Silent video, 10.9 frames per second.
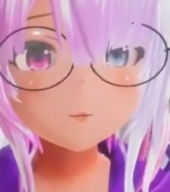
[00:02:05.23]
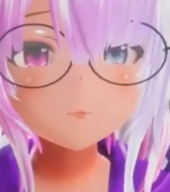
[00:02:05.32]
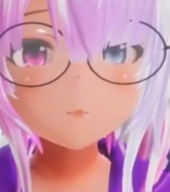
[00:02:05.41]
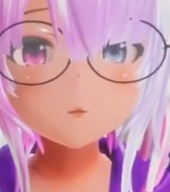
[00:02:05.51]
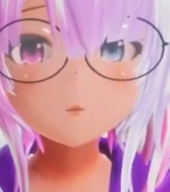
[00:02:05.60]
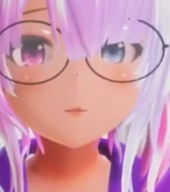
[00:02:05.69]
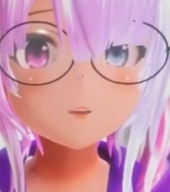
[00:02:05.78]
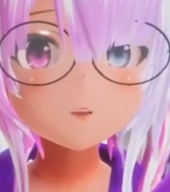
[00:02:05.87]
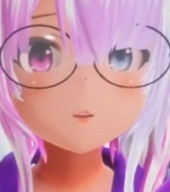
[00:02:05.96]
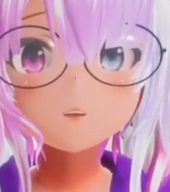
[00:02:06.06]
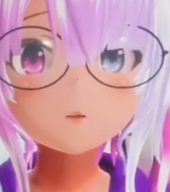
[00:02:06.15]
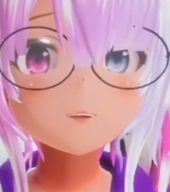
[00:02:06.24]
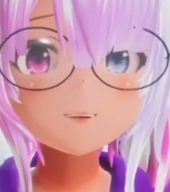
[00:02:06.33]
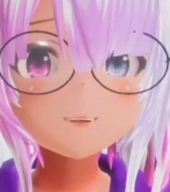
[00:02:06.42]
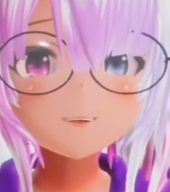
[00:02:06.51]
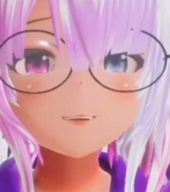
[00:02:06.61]
You wanna make sure that you can
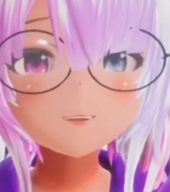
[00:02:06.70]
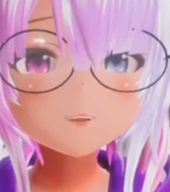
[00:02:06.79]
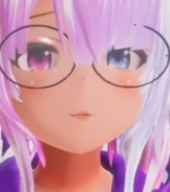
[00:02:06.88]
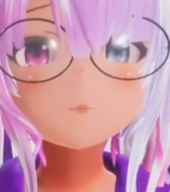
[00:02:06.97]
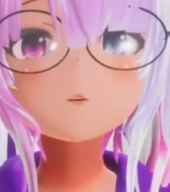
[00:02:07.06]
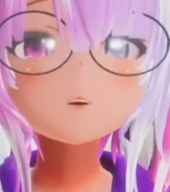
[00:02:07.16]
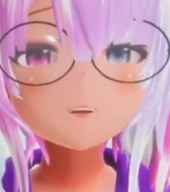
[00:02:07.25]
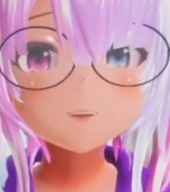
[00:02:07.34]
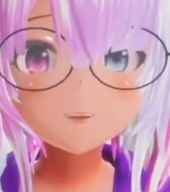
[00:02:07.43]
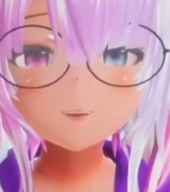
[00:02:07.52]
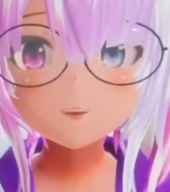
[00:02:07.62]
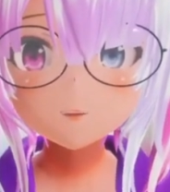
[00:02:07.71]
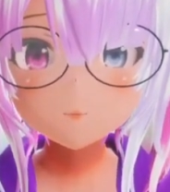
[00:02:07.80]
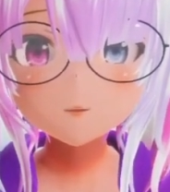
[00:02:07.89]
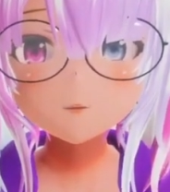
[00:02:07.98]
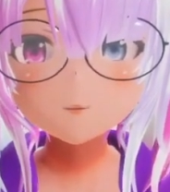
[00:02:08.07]
see if there is any
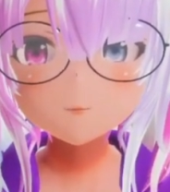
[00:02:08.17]
difference.